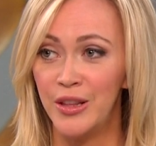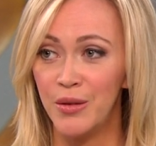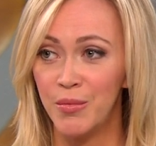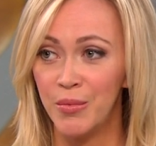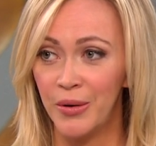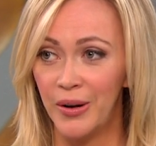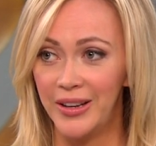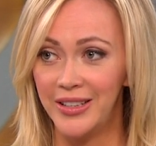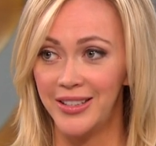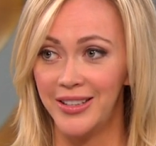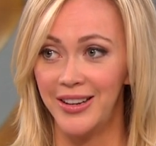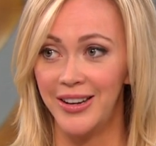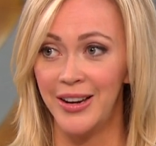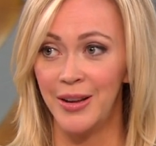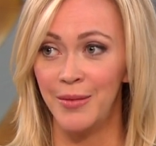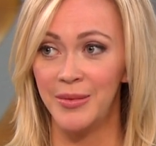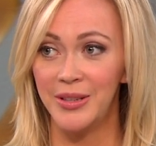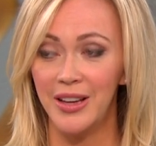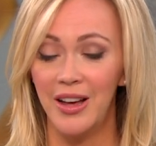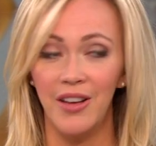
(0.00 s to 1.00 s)
The president
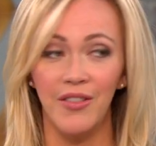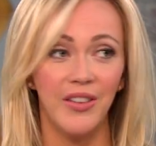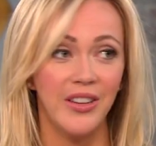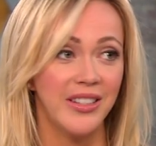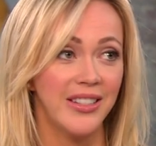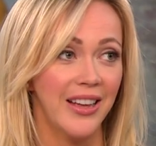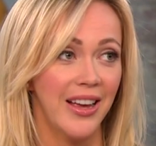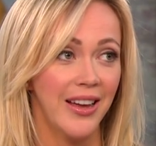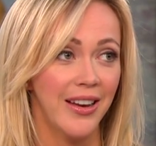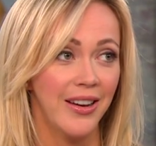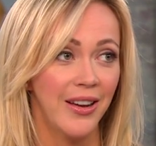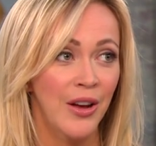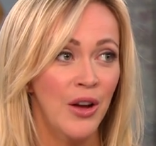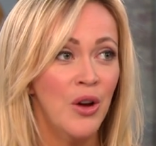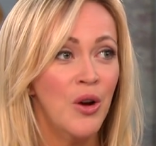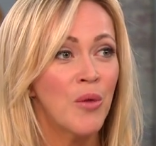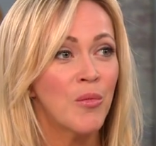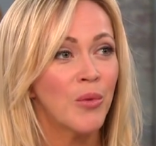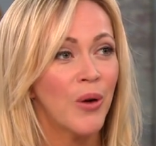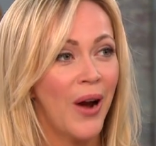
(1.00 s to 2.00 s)
himself has said,
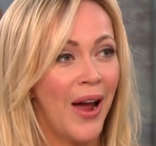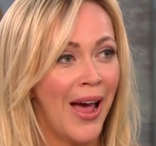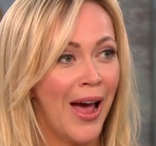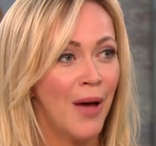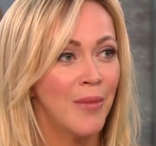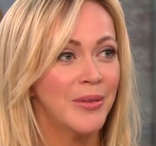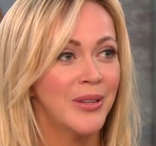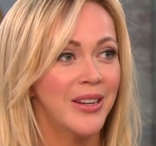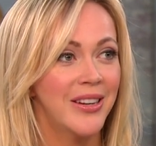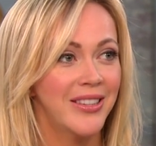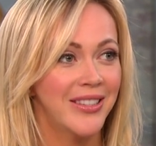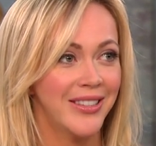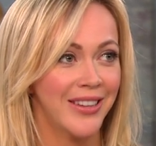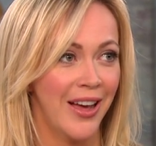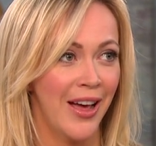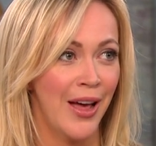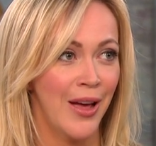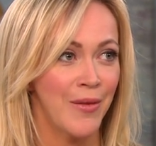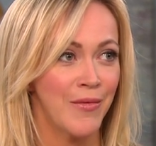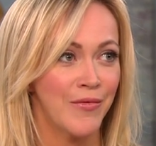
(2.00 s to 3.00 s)
perhaps it is
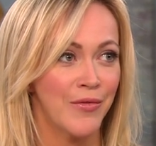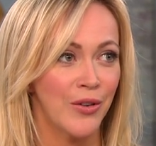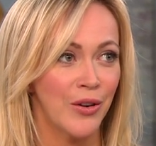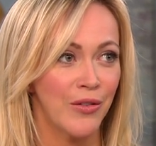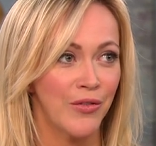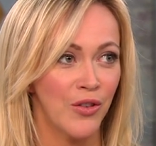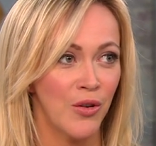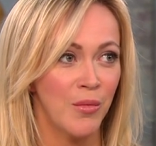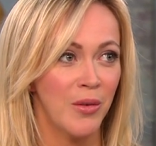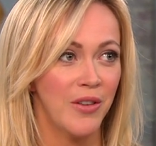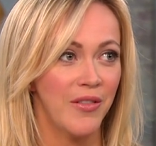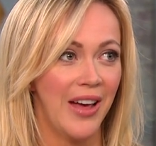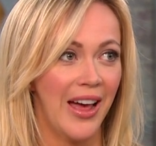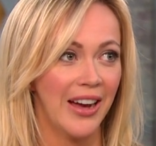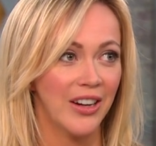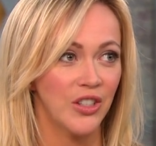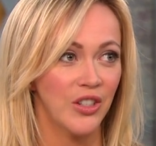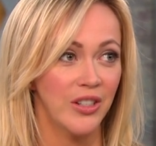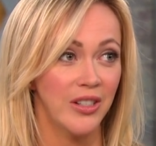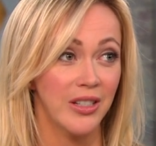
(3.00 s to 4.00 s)
time for affirmative
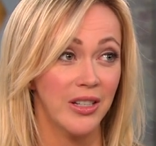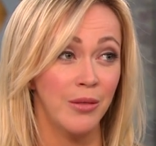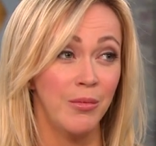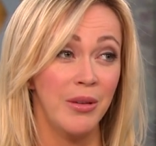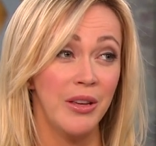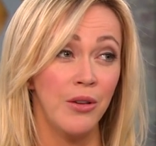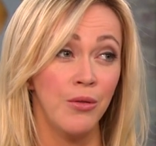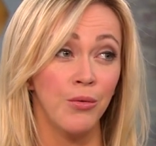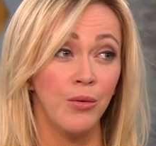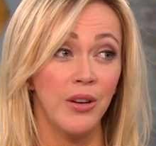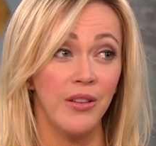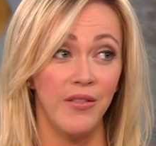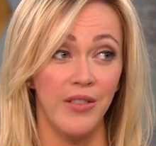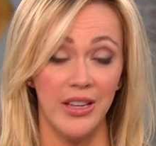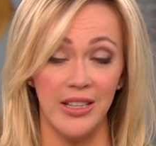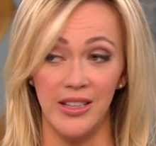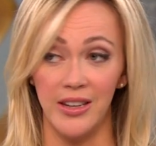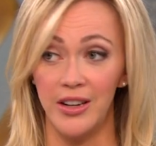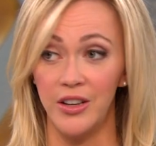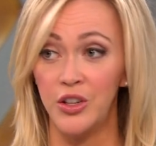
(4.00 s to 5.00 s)
action to be
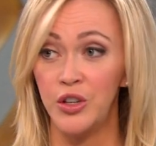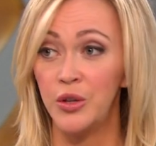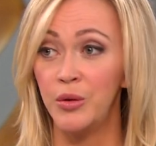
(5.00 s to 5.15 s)
revisited.